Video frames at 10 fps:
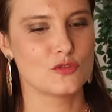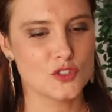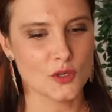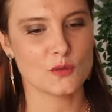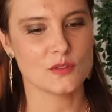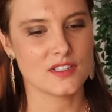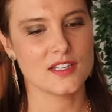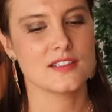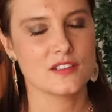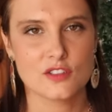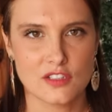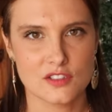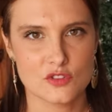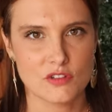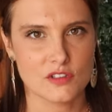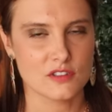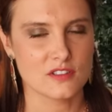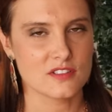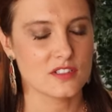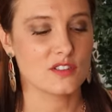Don't listen to the
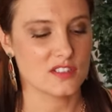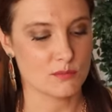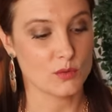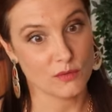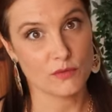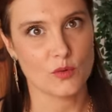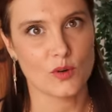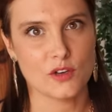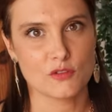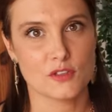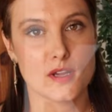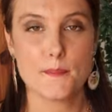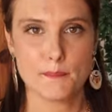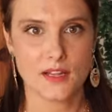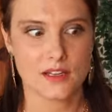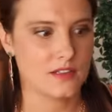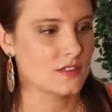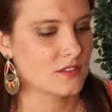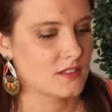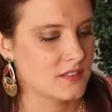instructions because it's more than 400
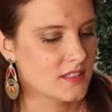millilitres.